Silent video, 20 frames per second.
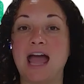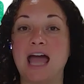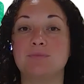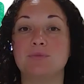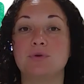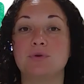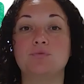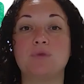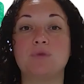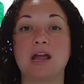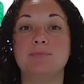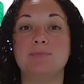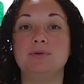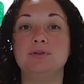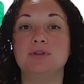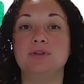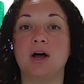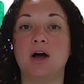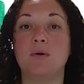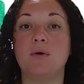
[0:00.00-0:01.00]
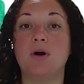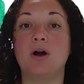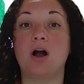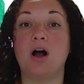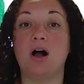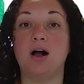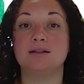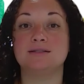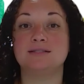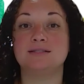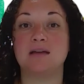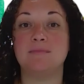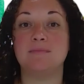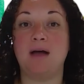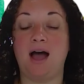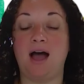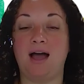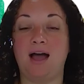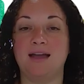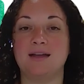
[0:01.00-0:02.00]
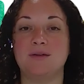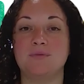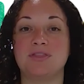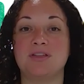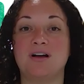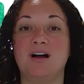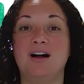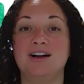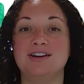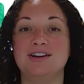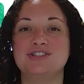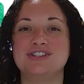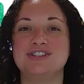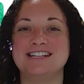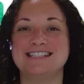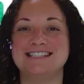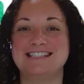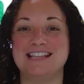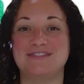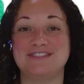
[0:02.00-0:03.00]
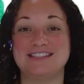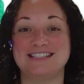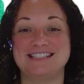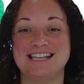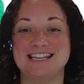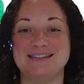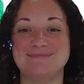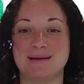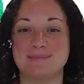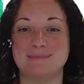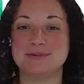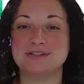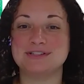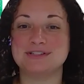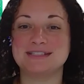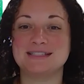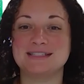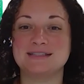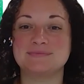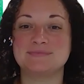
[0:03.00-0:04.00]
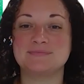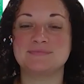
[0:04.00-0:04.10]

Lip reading: and we're right below our all-time high with 117 members.